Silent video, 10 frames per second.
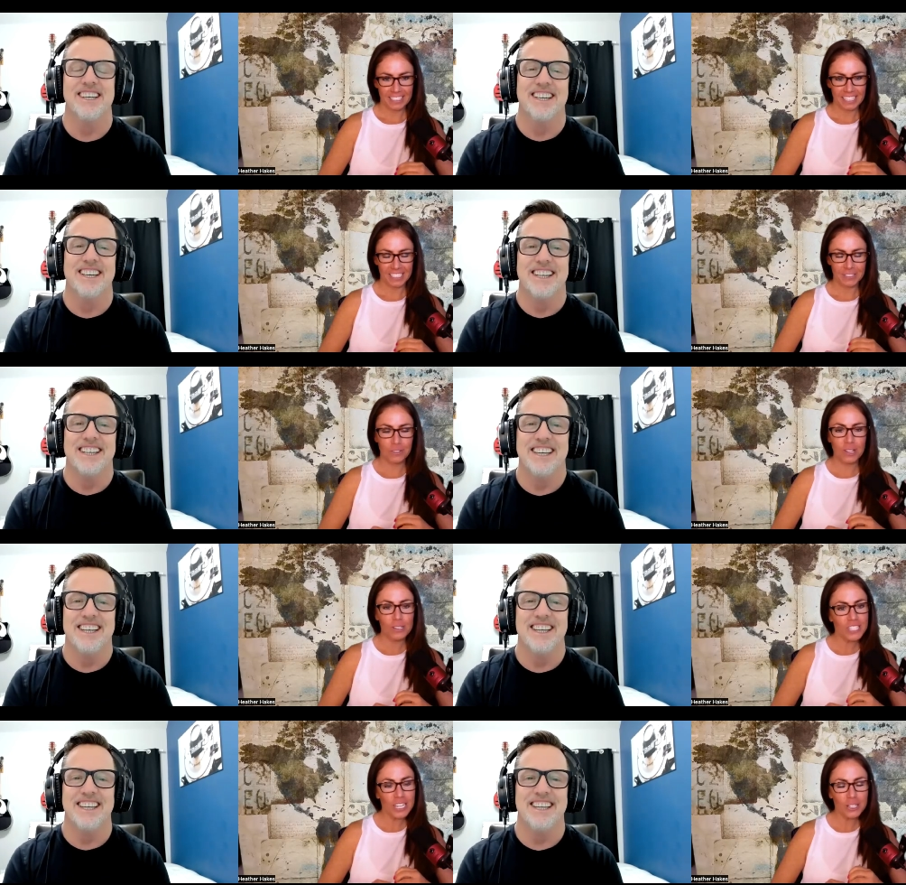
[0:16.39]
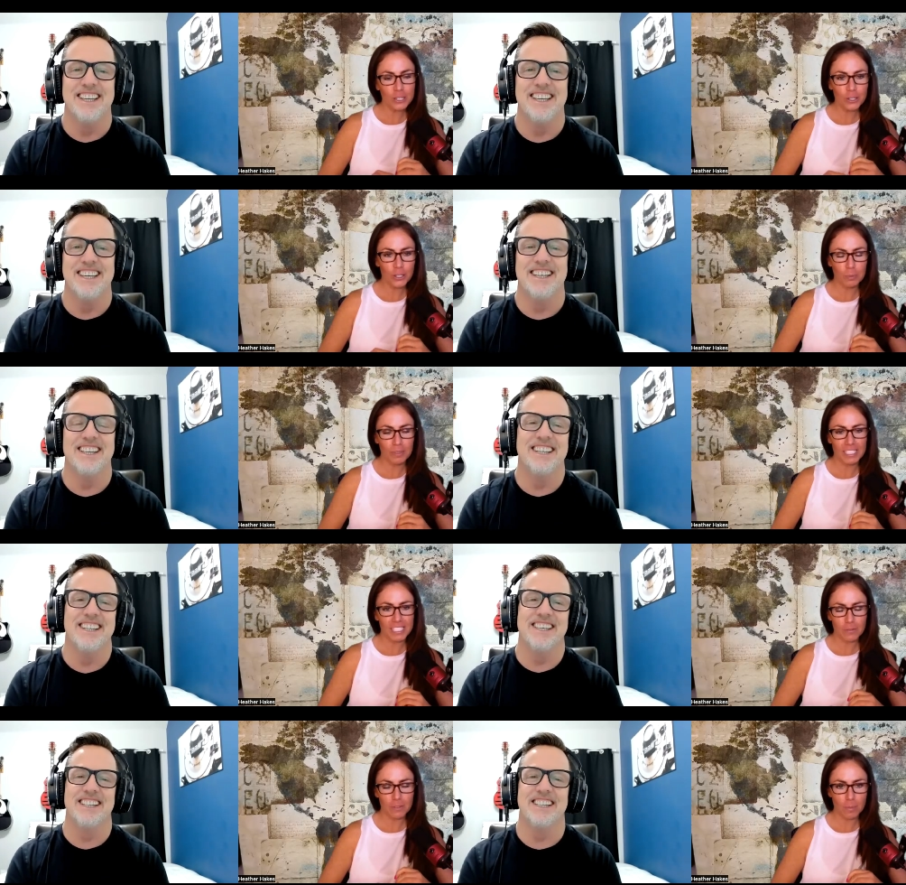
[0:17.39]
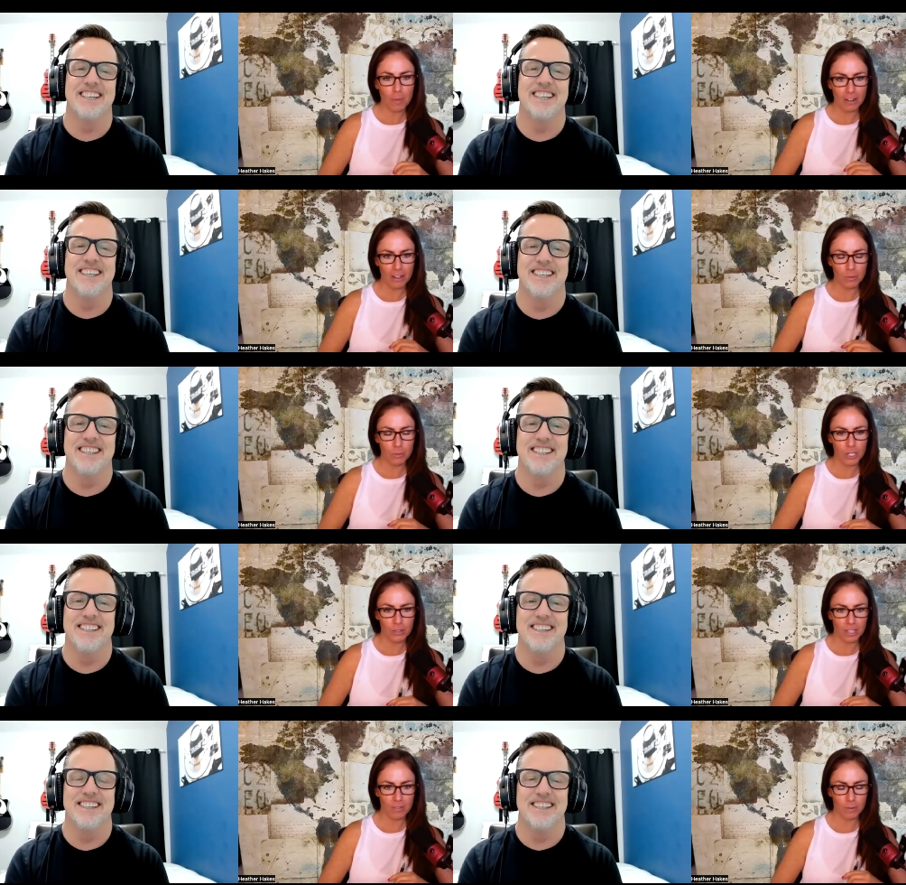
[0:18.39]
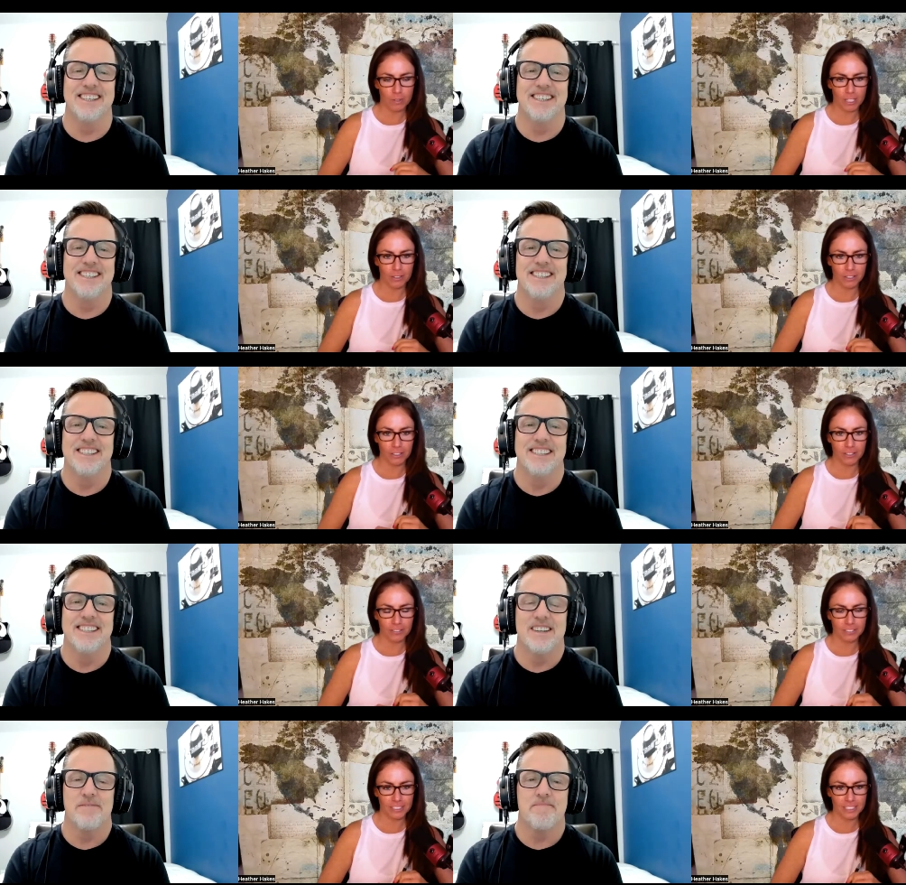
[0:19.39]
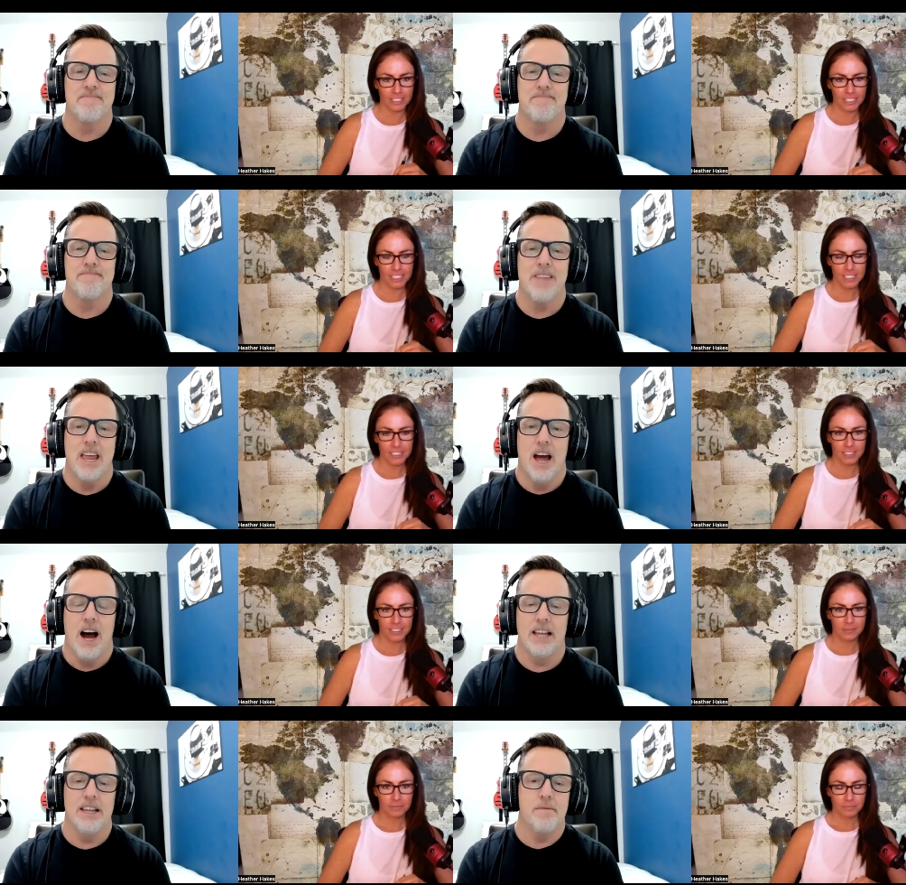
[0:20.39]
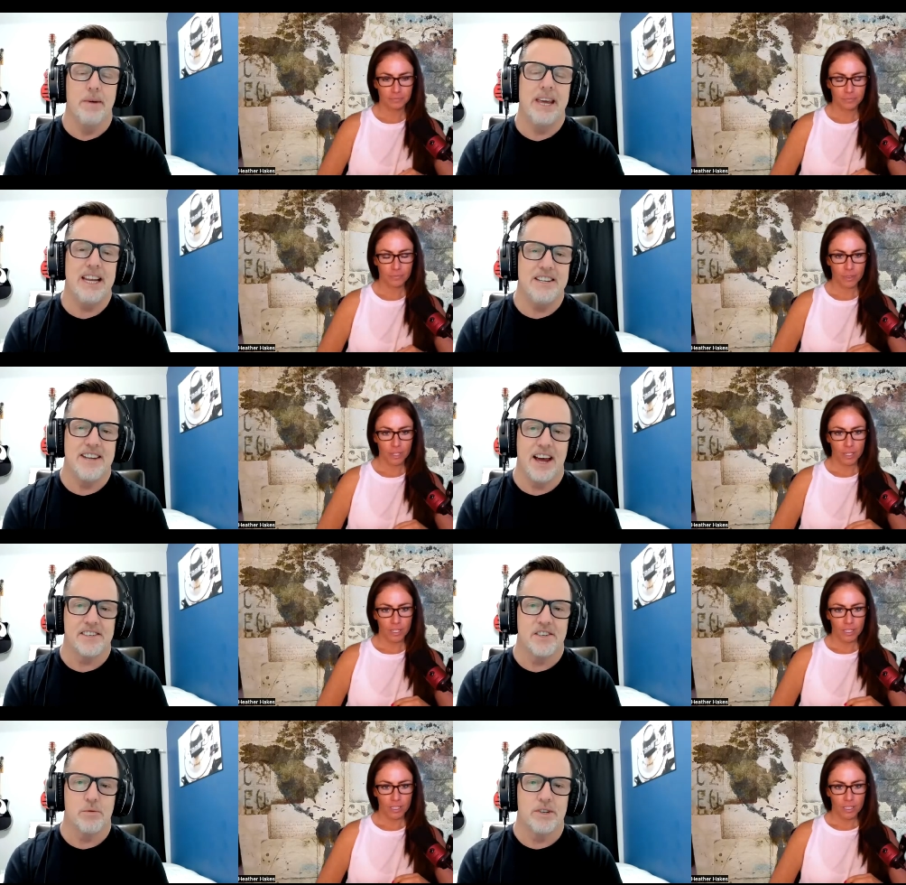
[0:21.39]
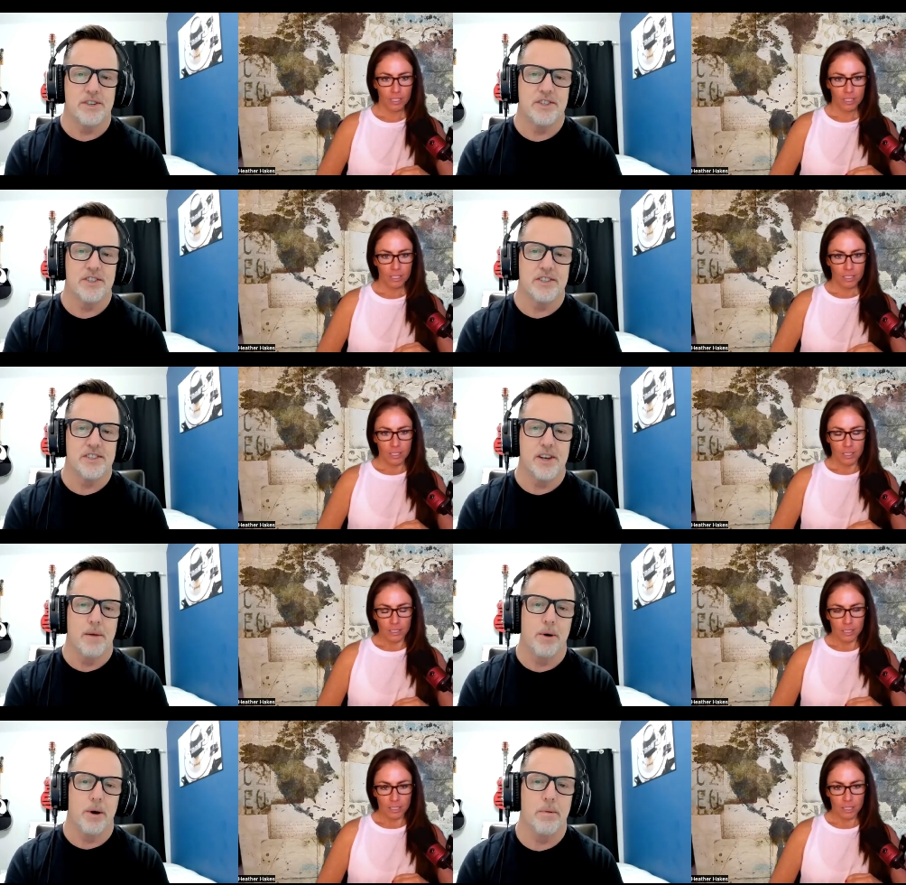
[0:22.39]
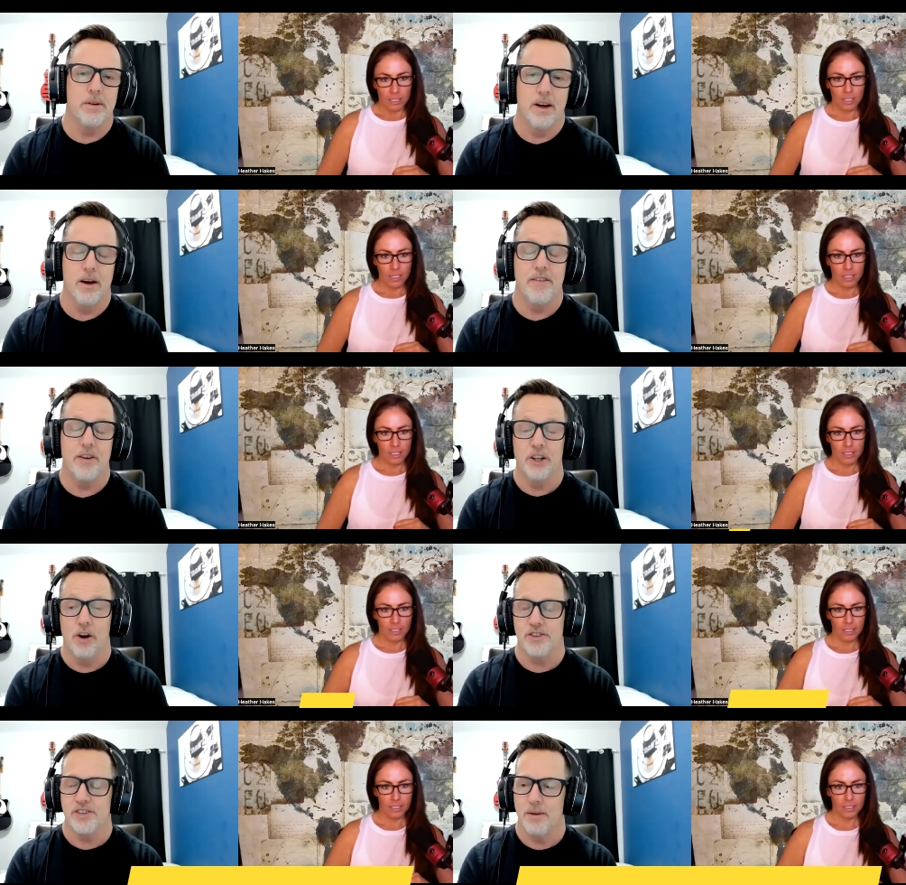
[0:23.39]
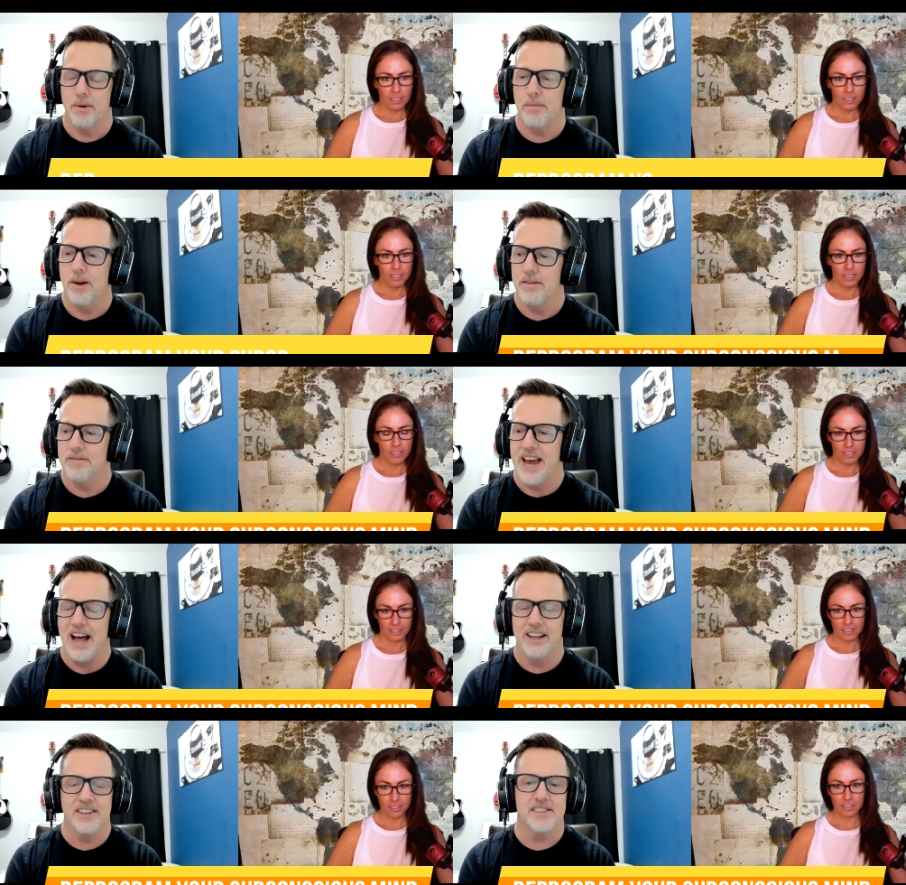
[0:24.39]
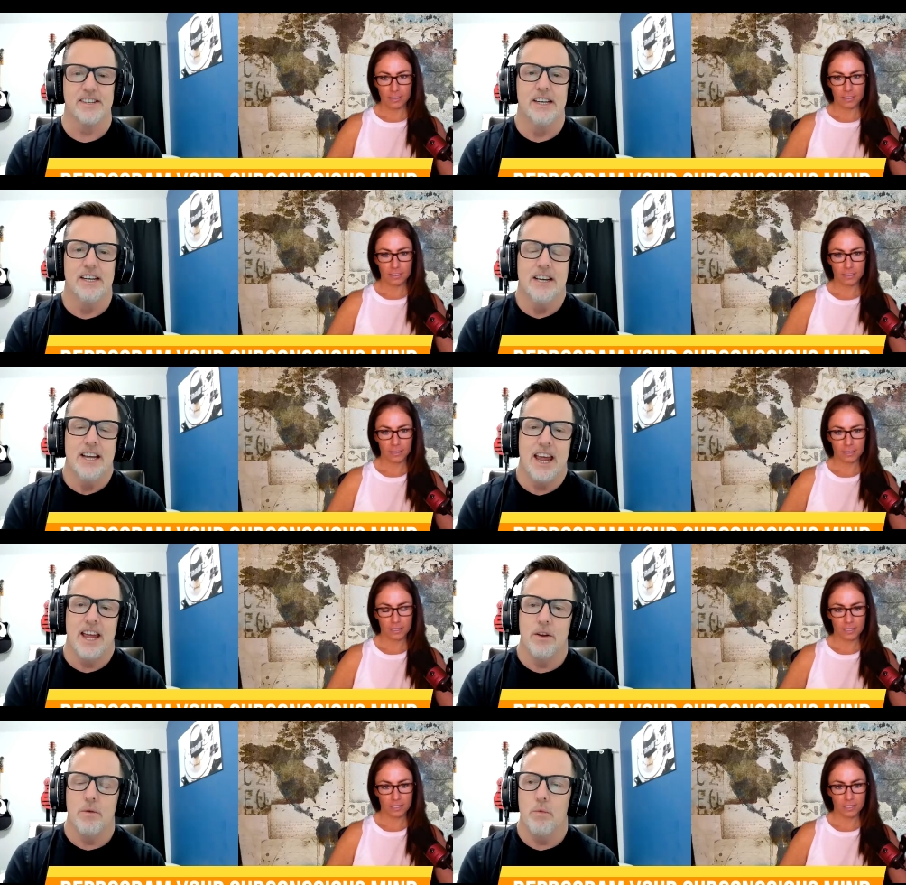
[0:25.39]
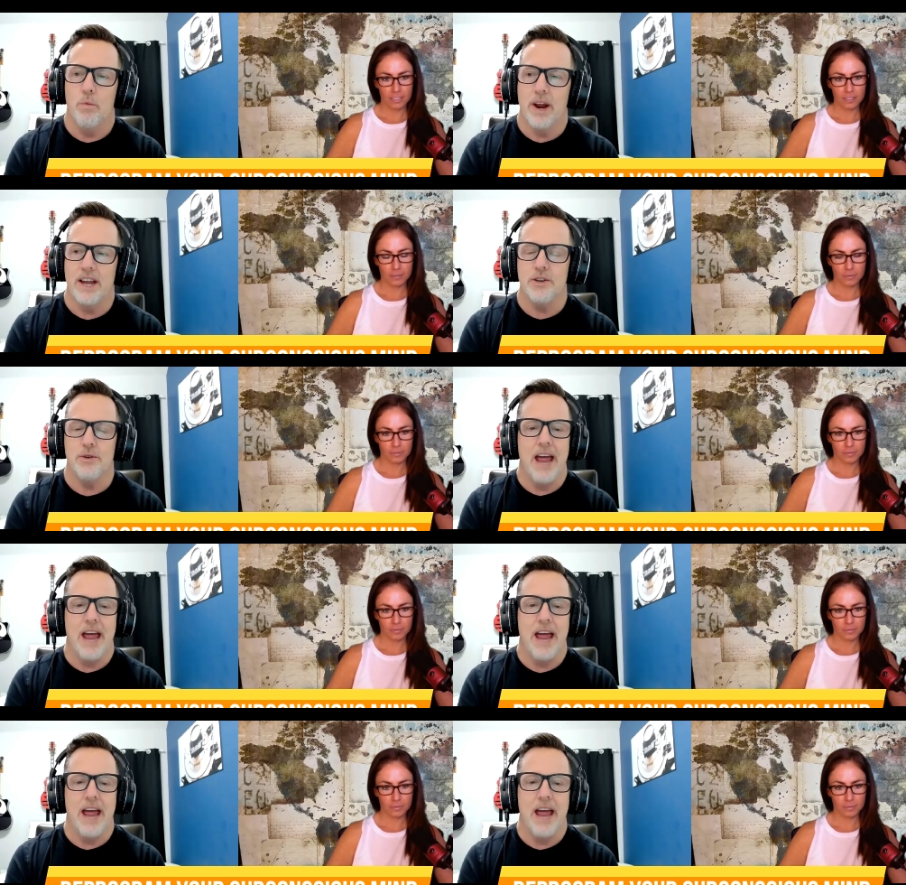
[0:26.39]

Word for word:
Speaker 1: Yes. For those that are new to you, please give a little background. Where do you live and what do you do?
Speaker 2: I live in McKinney, Texas, which is just a suburb, a very large suburb of Dallas. And what I do